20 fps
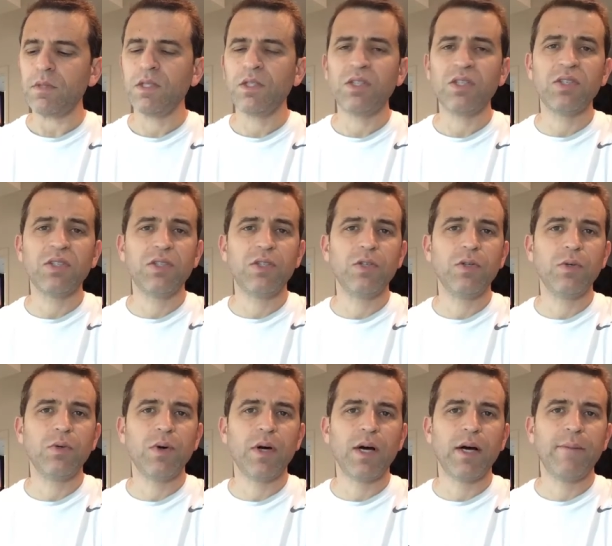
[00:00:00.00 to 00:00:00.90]
just
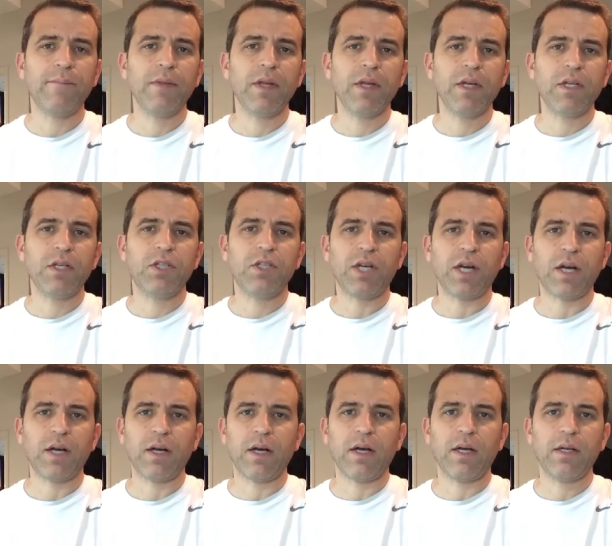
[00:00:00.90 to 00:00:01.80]
to
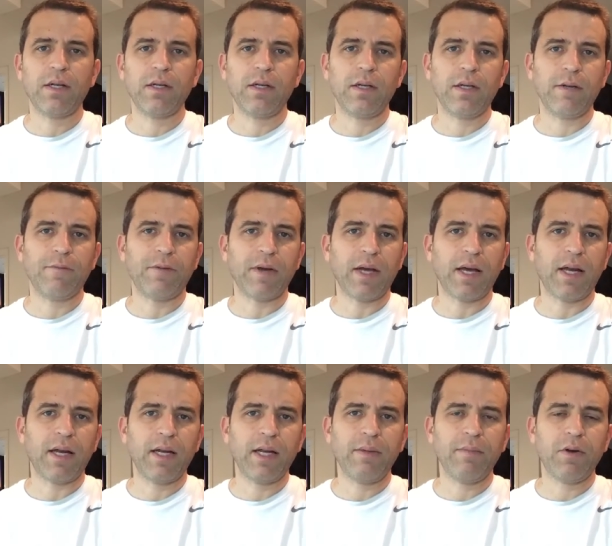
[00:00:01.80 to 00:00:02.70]
check on if I
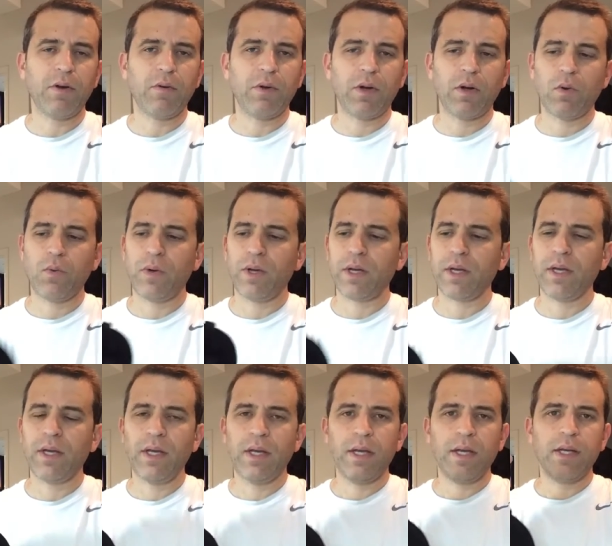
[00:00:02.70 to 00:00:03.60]
got an email real quick.
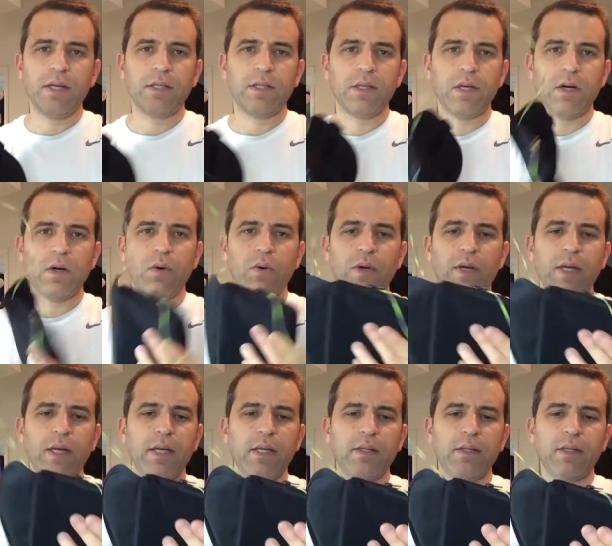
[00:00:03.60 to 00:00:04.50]
So
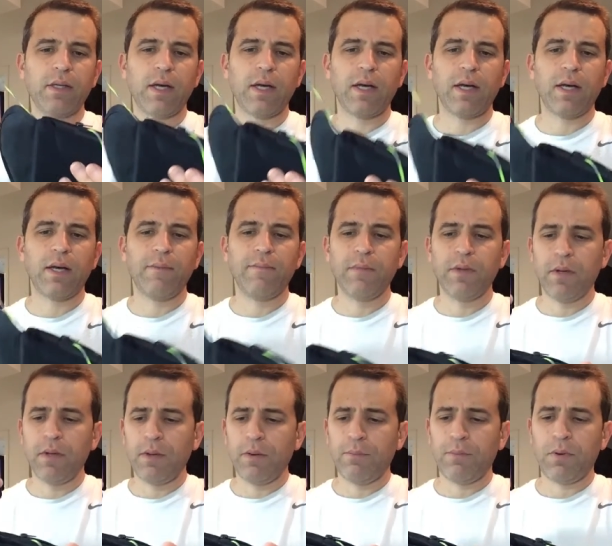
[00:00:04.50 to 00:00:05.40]
it
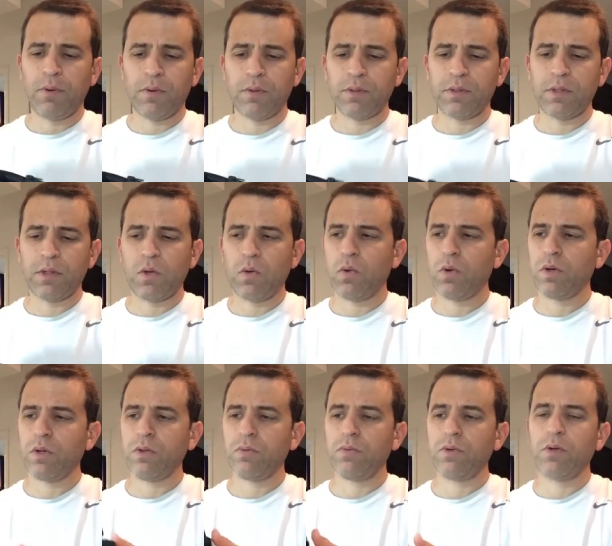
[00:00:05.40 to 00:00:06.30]
pulls the
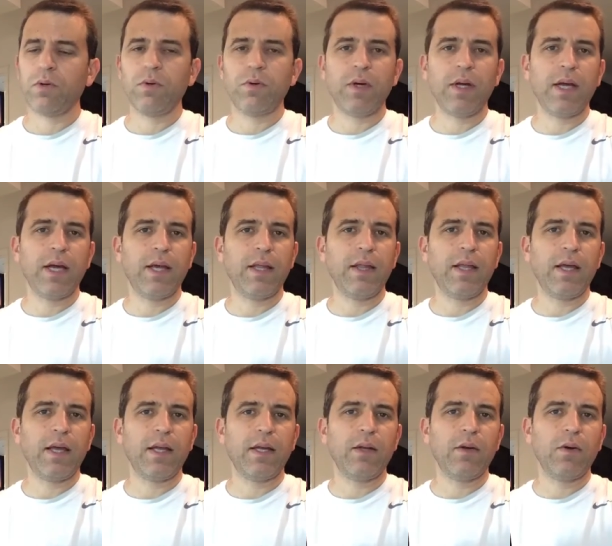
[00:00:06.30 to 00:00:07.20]
cord through, and
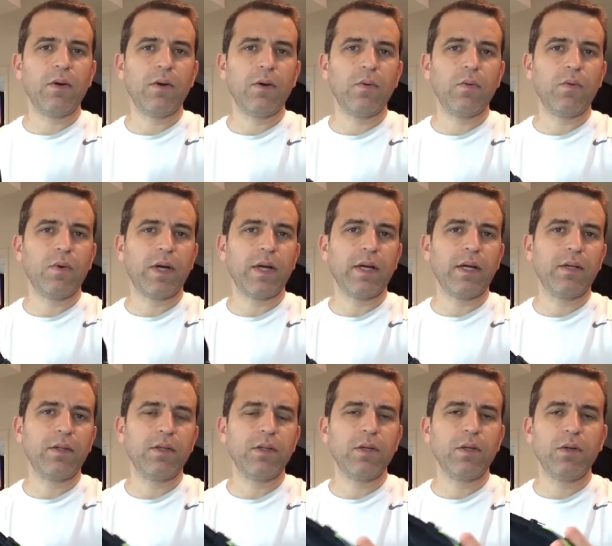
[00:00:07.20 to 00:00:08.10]
then what I
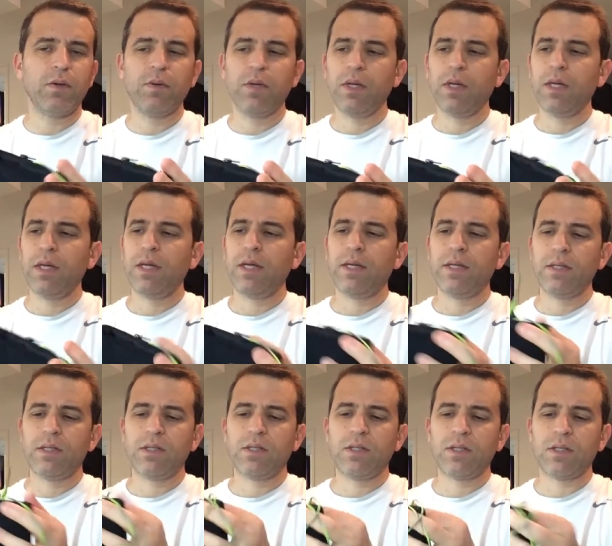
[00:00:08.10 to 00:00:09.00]
can do
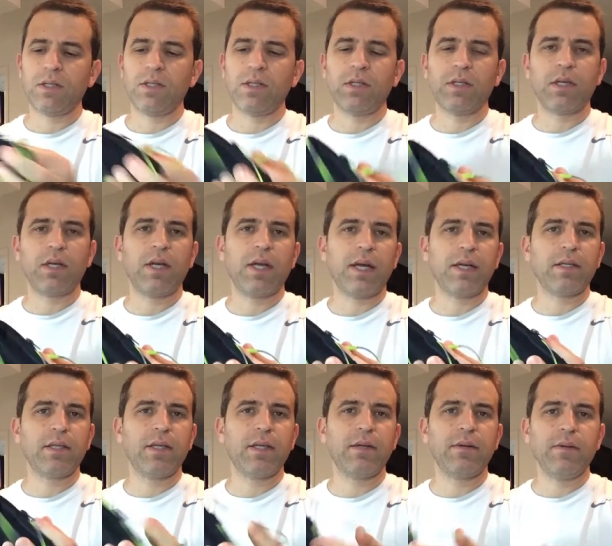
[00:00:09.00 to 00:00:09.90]
is just
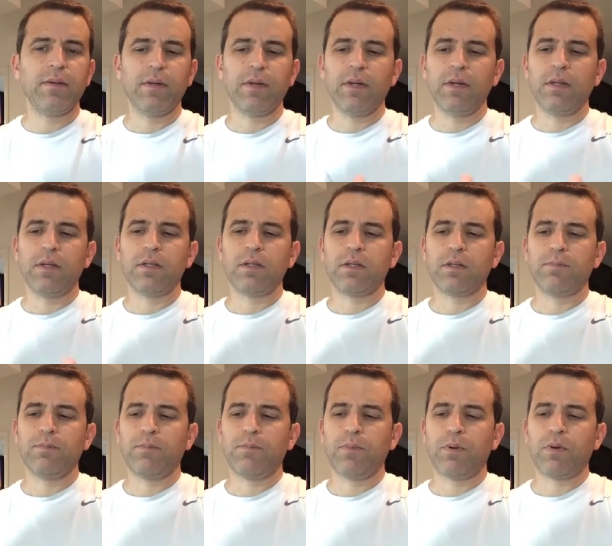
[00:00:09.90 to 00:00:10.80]
disconnect it. Just
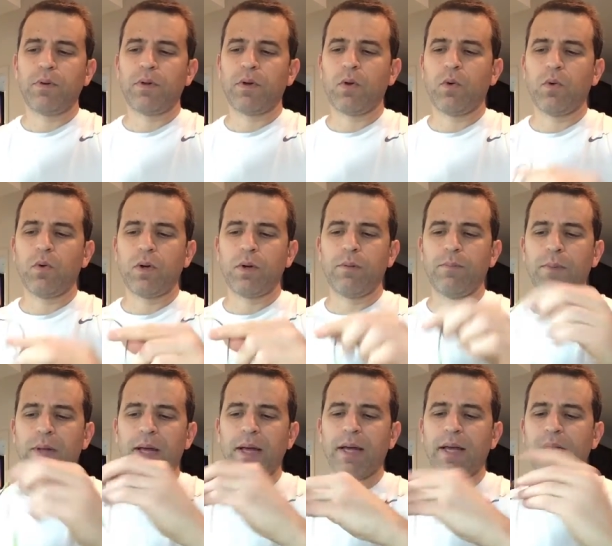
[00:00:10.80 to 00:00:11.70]
pull the cord
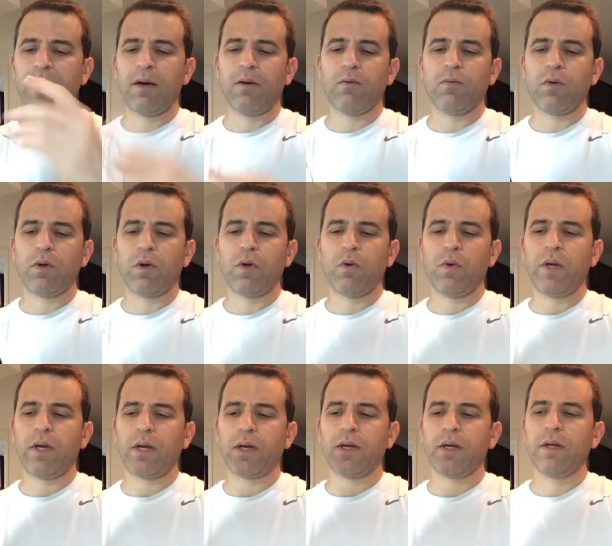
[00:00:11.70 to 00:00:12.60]
back out real
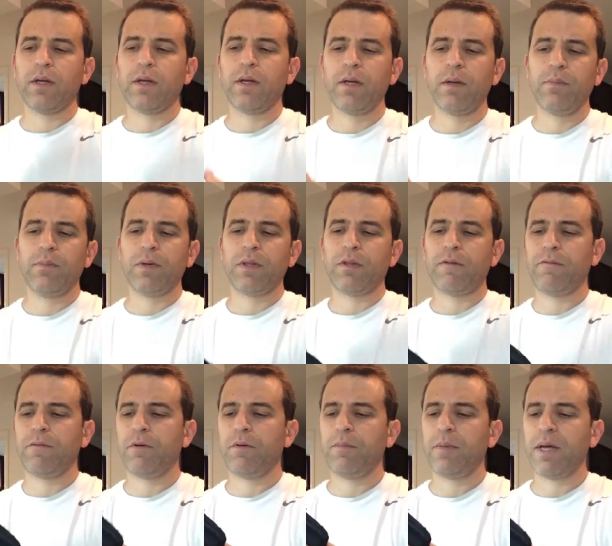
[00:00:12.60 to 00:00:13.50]
quick, put the
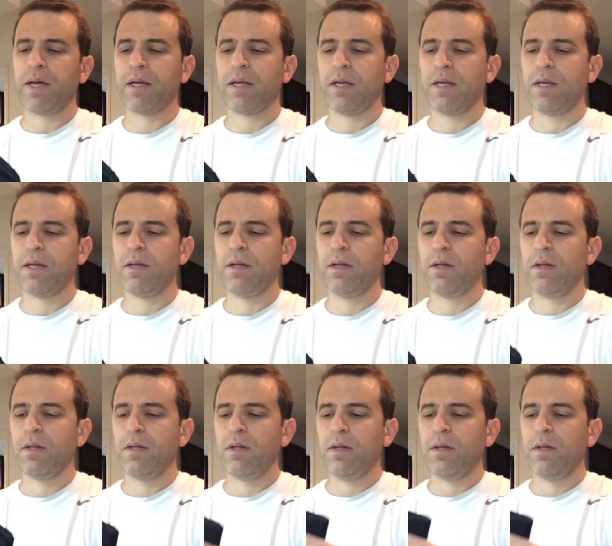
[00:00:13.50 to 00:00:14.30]
phone back in